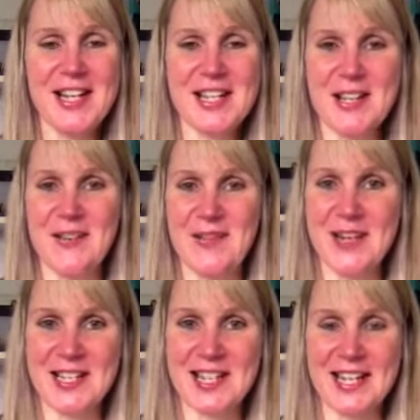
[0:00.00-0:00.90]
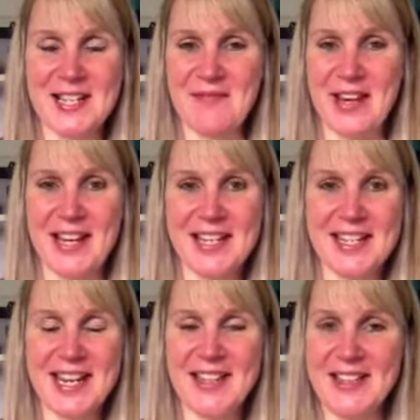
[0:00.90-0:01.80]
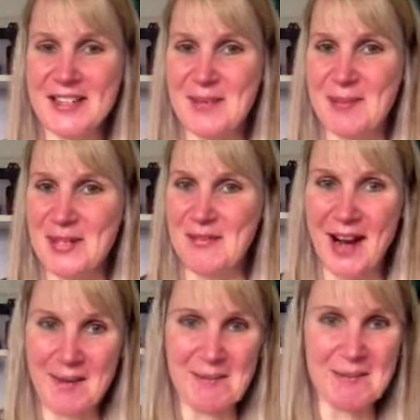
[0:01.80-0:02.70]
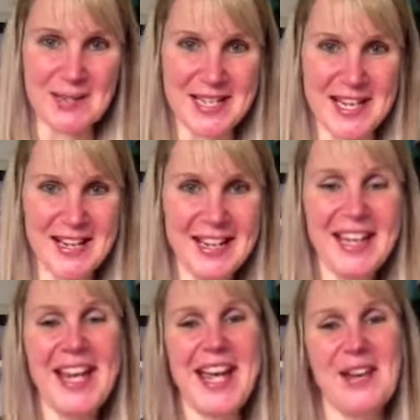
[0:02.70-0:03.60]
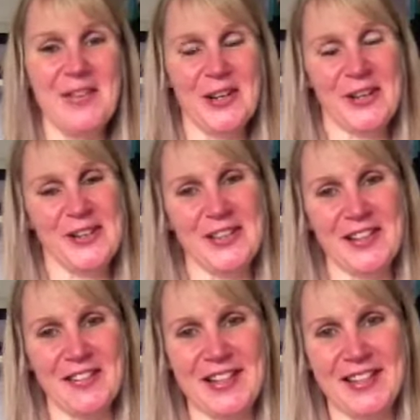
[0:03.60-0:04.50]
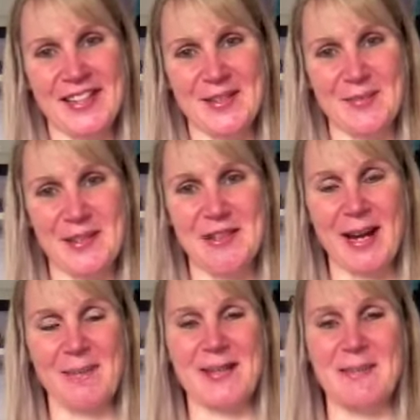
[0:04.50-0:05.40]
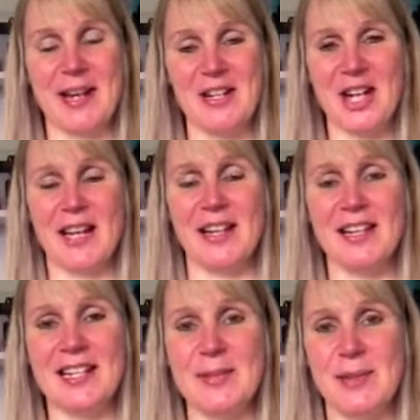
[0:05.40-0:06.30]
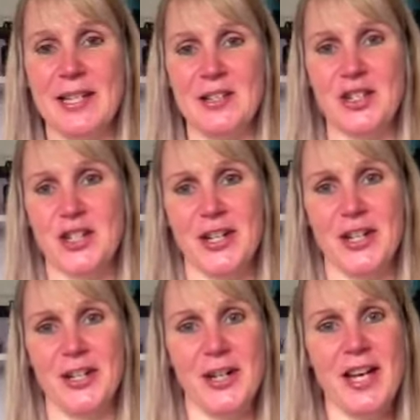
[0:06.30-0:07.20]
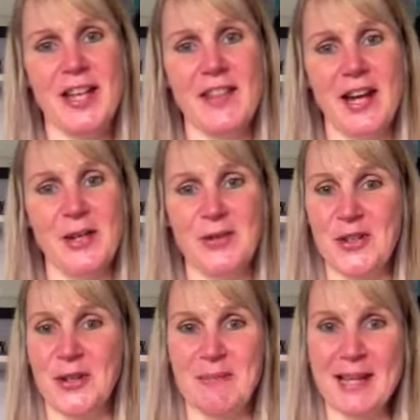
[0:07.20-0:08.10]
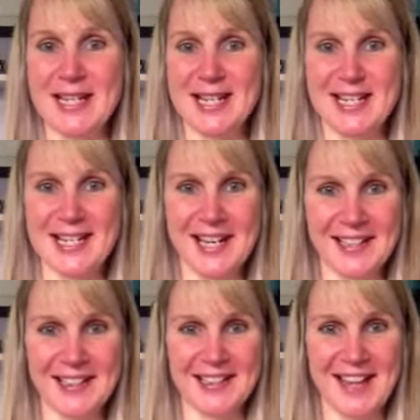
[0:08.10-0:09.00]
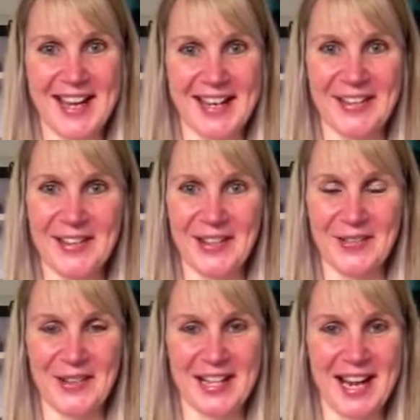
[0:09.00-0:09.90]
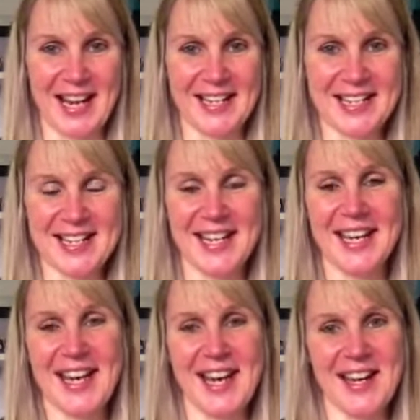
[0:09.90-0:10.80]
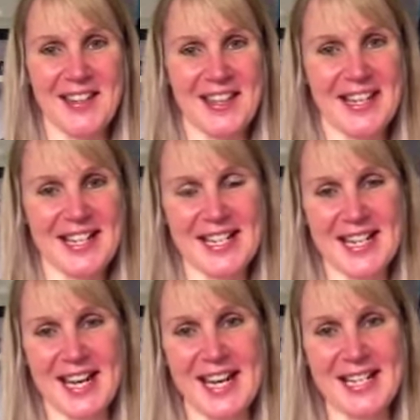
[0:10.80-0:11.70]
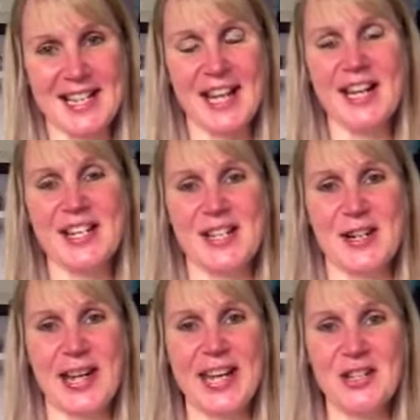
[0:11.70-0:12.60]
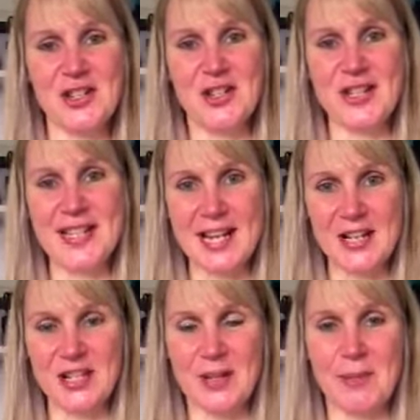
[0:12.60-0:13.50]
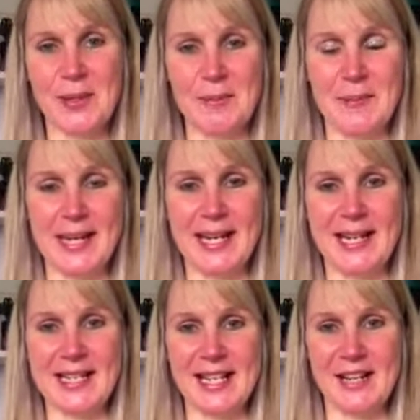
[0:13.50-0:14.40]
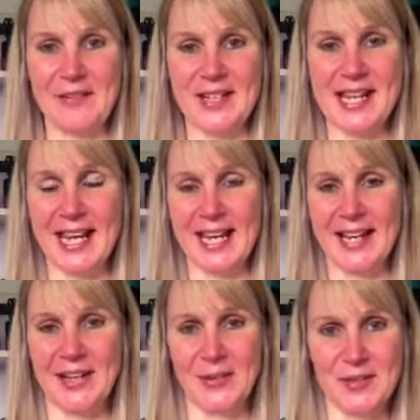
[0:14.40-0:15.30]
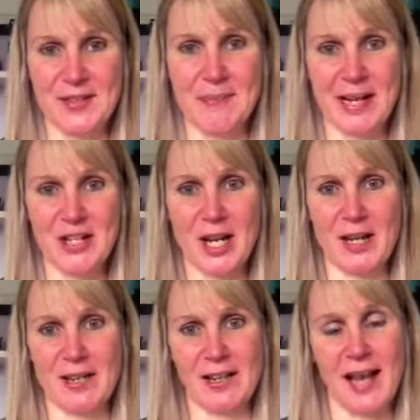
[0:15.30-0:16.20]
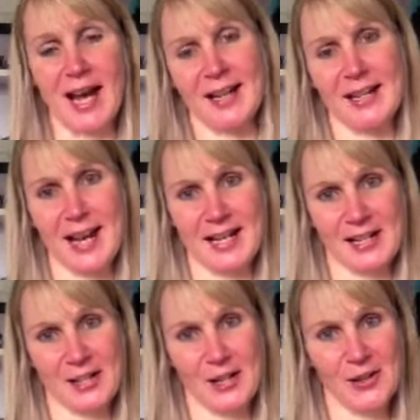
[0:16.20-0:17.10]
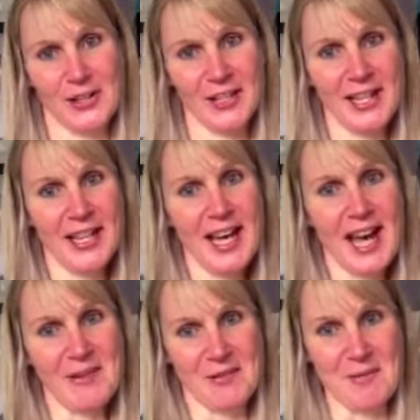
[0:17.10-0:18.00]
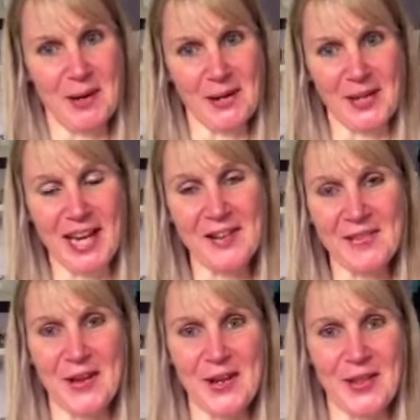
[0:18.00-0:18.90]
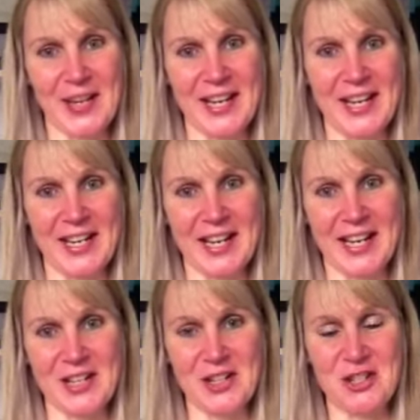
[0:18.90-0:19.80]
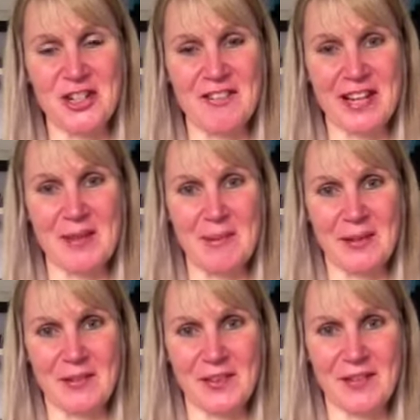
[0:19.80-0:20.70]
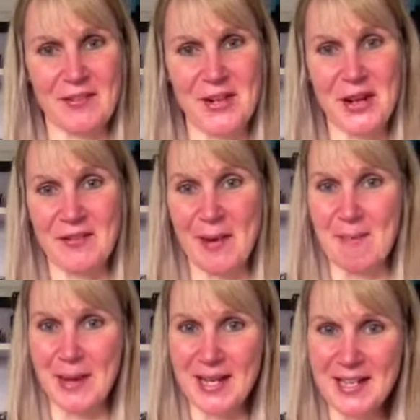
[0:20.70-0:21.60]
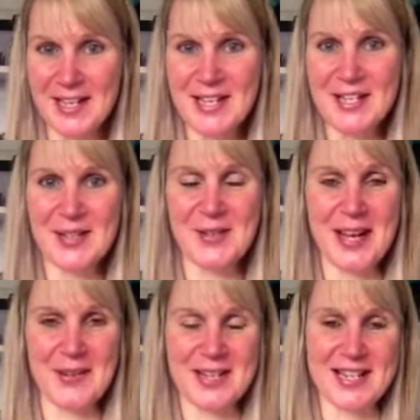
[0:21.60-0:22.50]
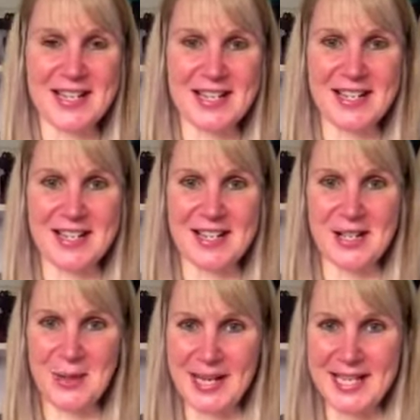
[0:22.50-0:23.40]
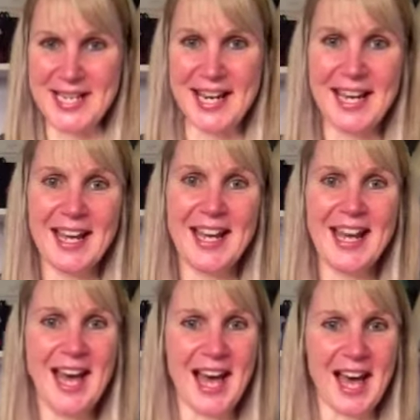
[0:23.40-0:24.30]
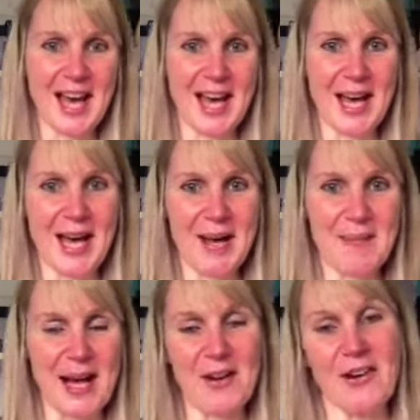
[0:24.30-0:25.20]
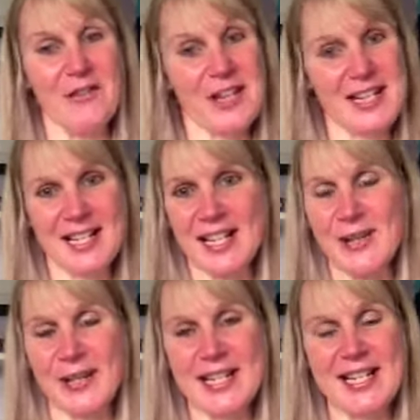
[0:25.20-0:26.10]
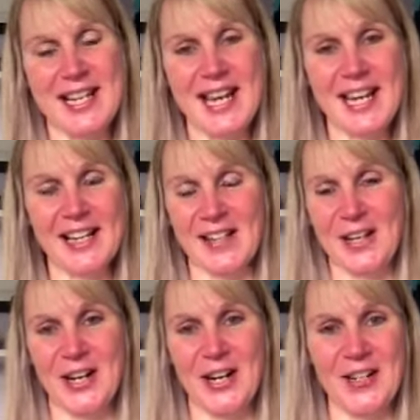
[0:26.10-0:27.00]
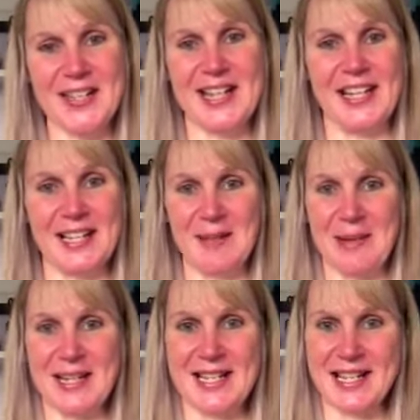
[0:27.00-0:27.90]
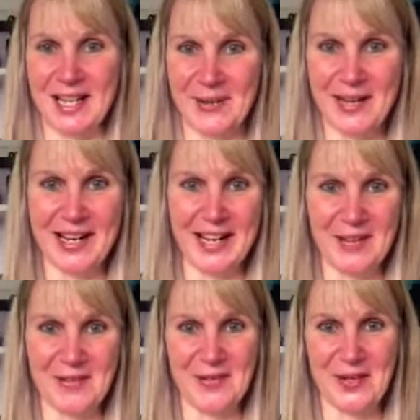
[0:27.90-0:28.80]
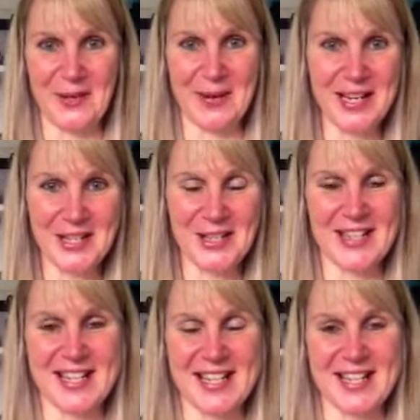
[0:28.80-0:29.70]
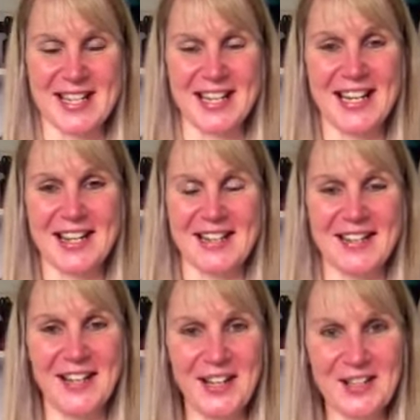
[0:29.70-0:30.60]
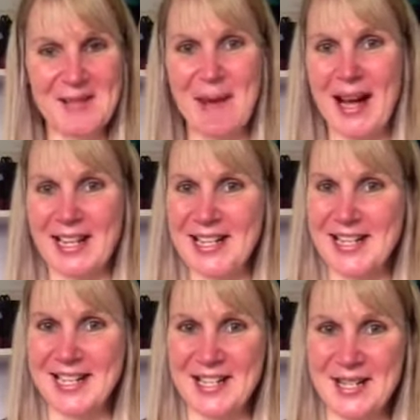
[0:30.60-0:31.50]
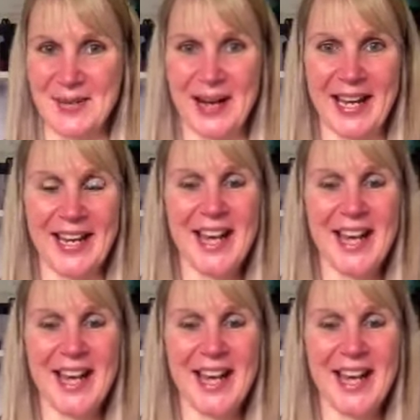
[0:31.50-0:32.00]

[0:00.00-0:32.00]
So first things first, hit the subscribe button if you're not already subscribed to my channel. This will ensure that you don't miss a single day over the next 30 days. So each session will be delivered here onto my channel at 9 o'clock every morning for the during the month of November 2020. Obviously you can take the course a little bit slower if you wish, because there's lots packed into it.